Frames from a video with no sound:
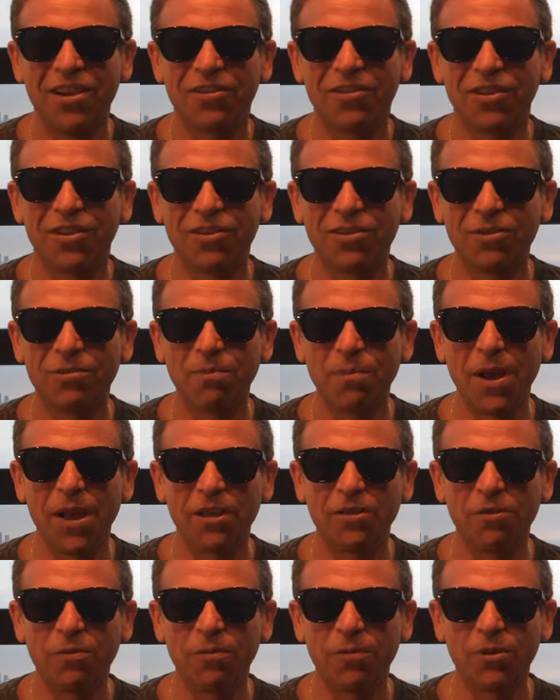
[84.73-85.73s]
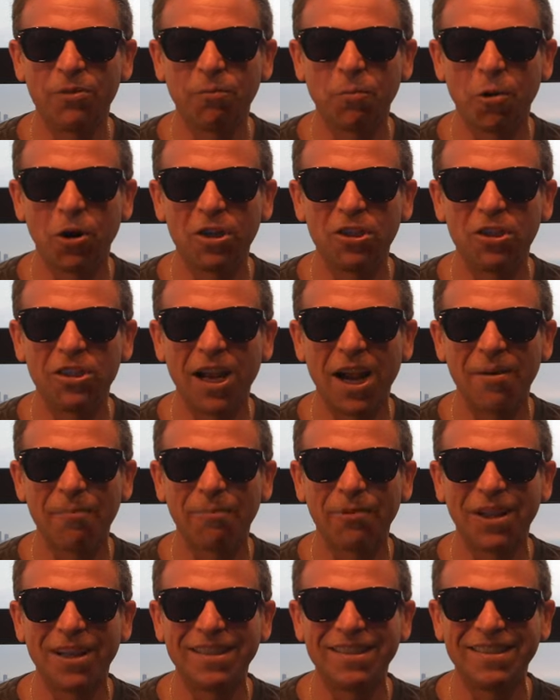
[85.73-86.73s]
So this is Mitch from the
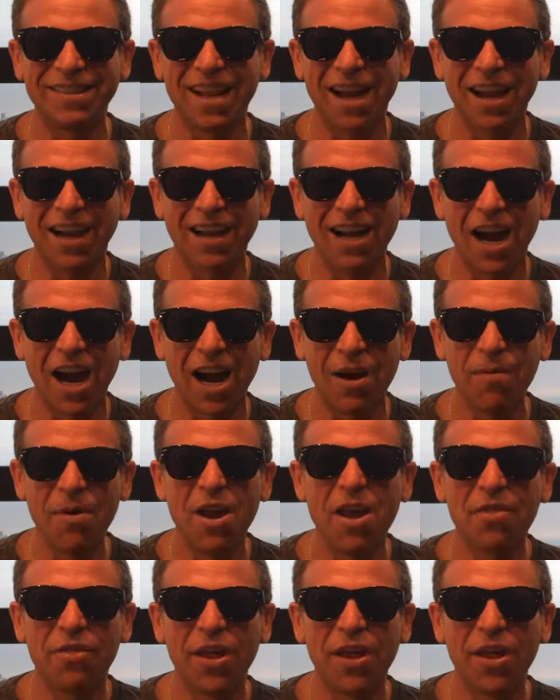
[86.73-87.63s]
SportsChatPlace.com.